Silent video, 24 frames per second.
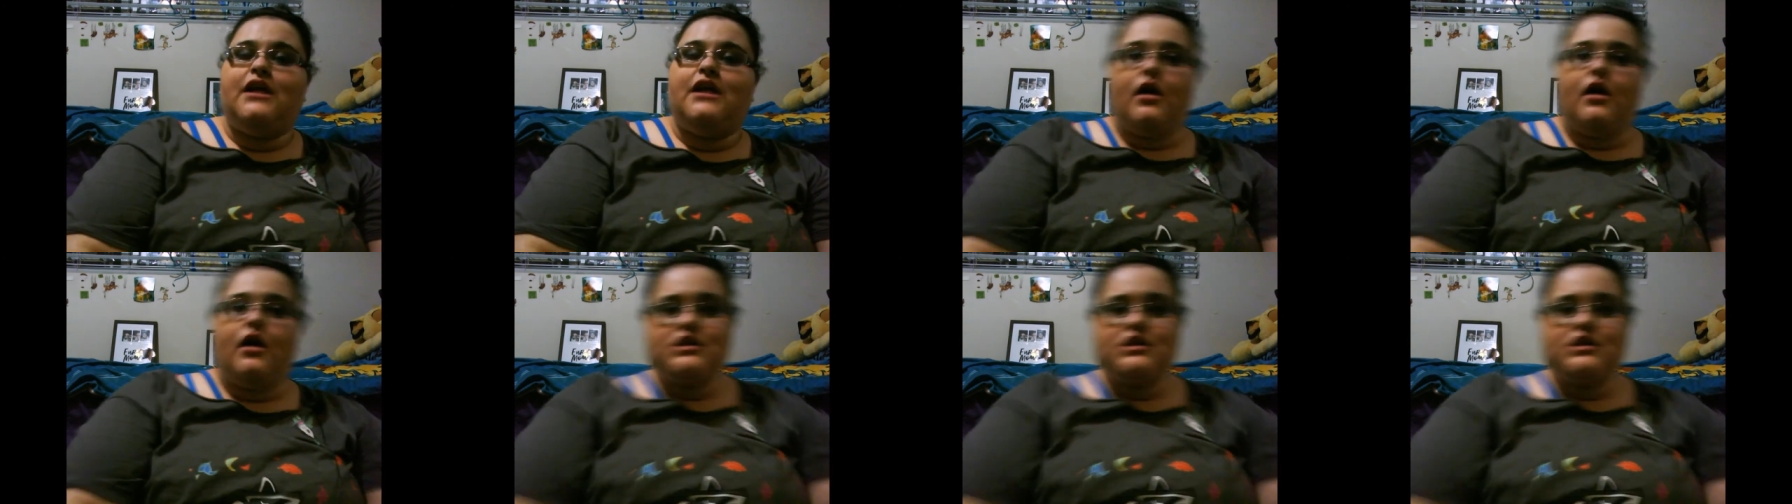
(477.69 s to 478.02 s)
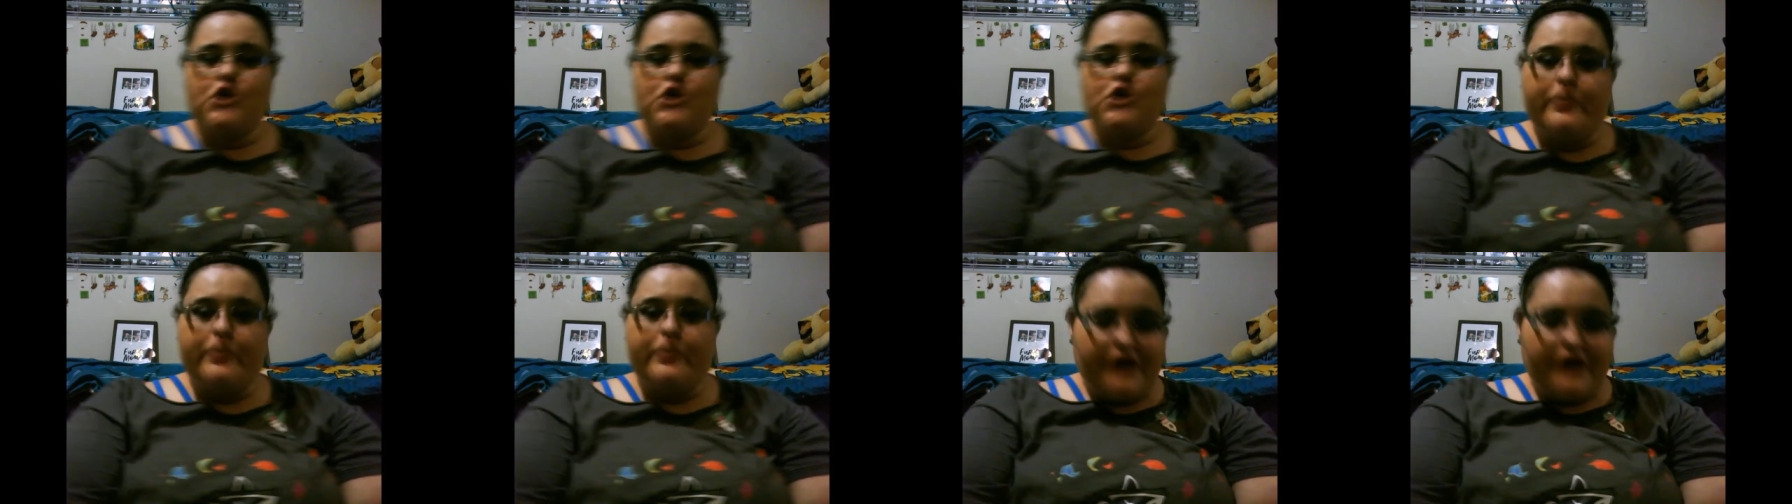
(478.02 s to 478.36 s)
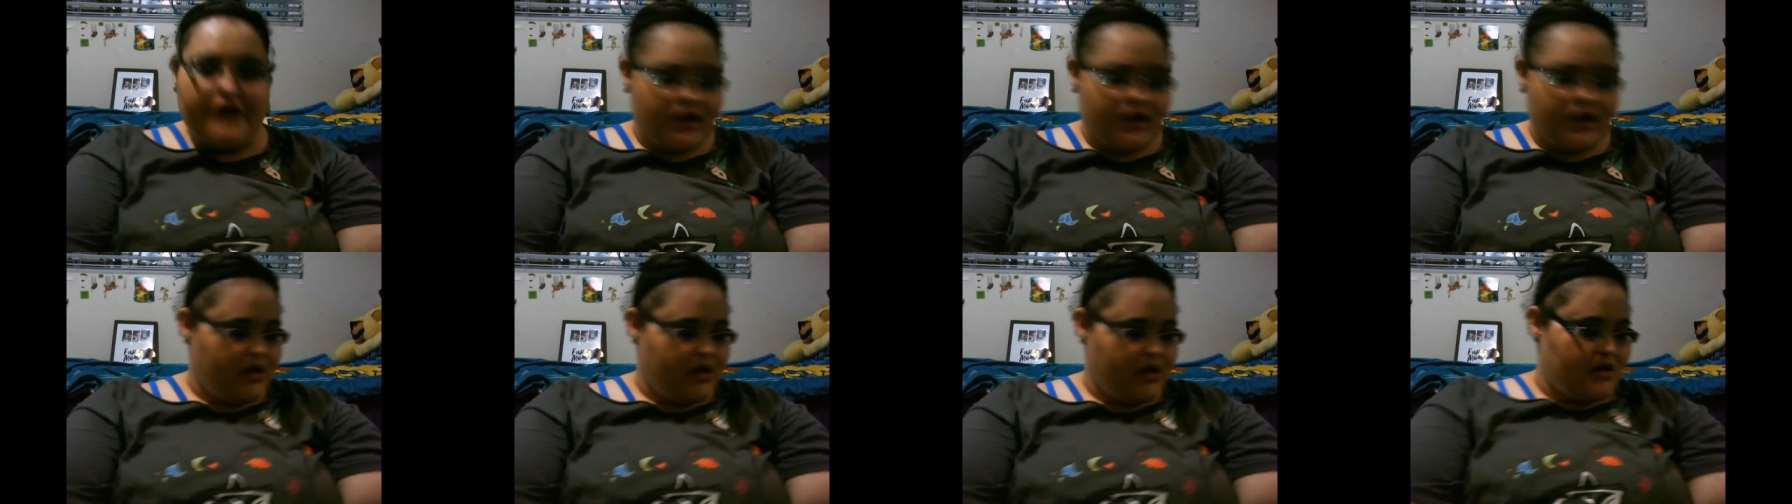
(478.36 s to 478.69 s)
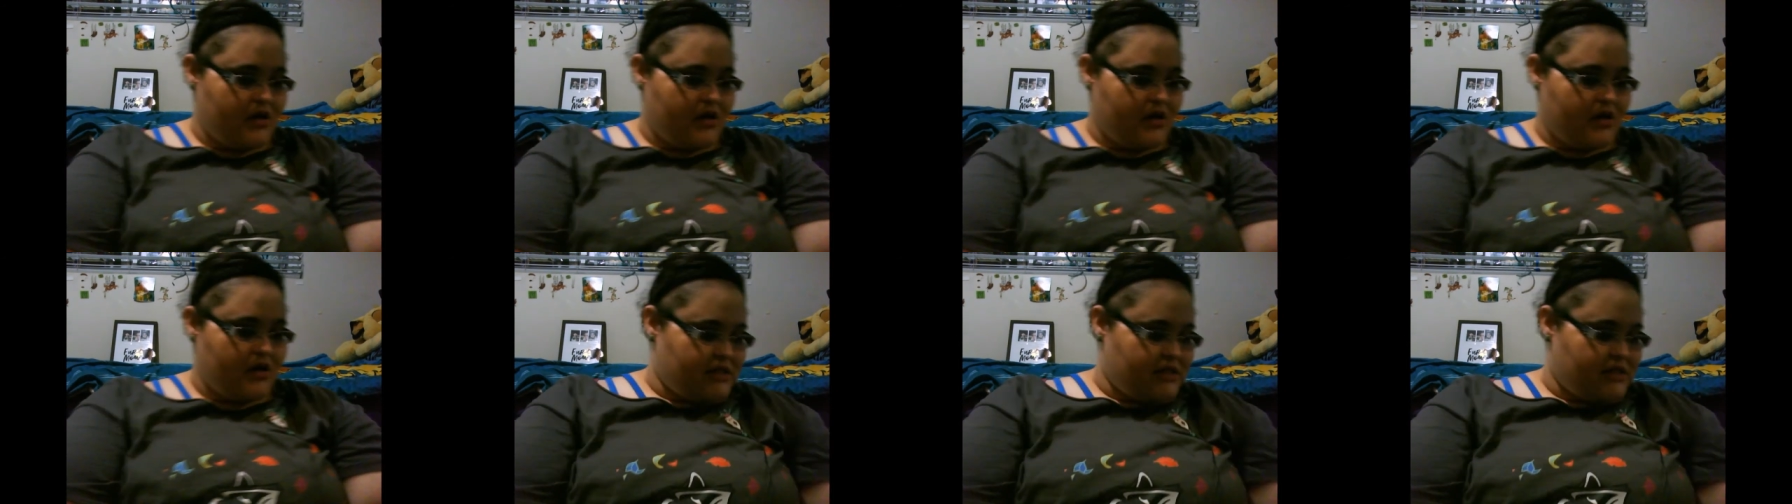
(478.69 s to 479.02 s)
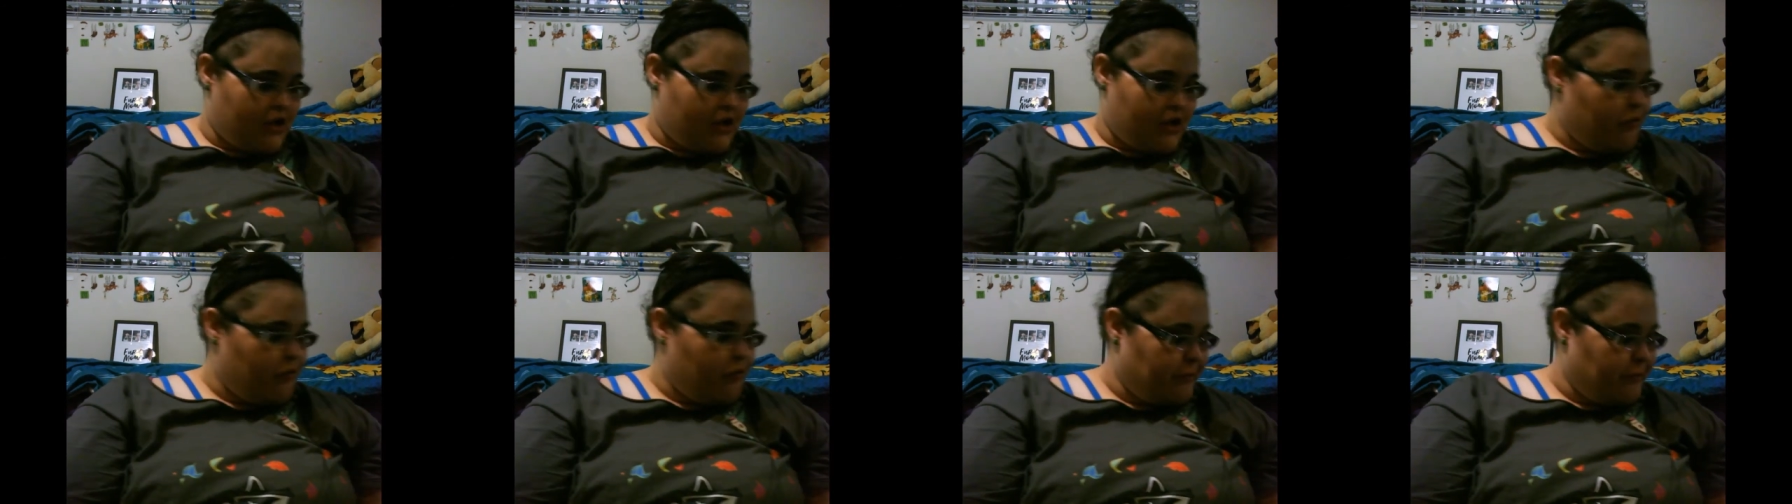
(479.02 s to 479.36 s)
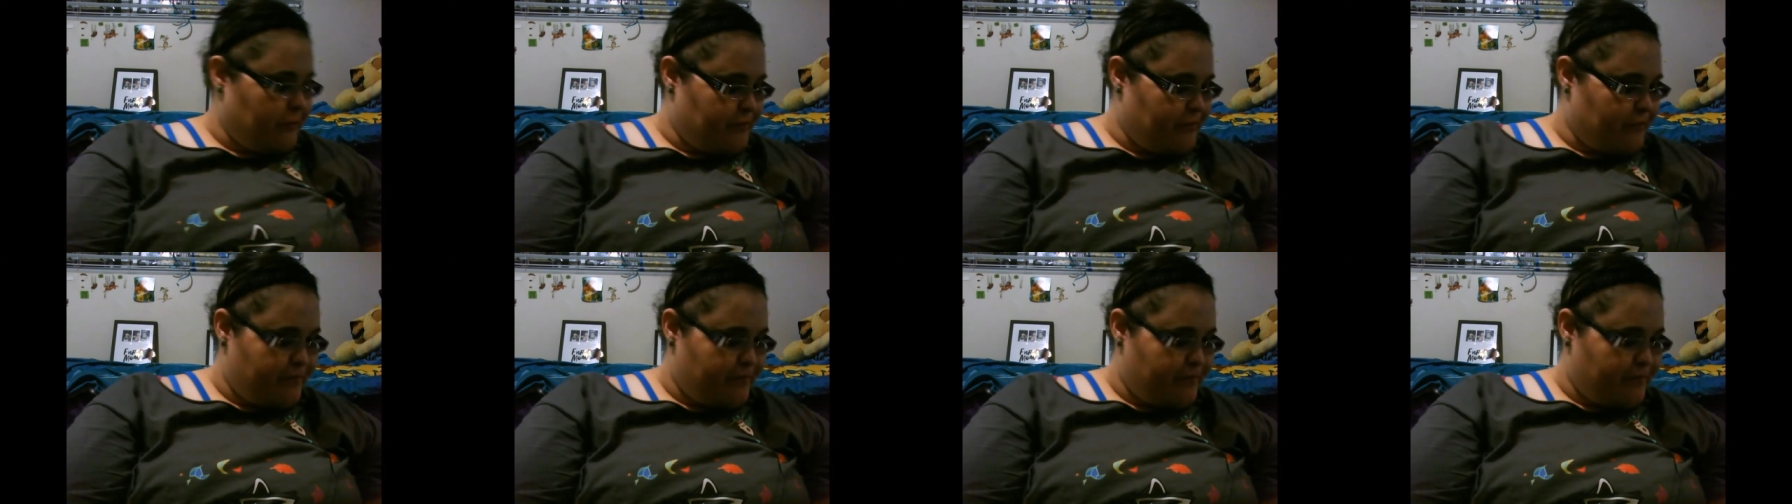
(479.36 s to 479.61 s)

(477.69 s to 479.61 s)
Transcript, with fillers: in October. So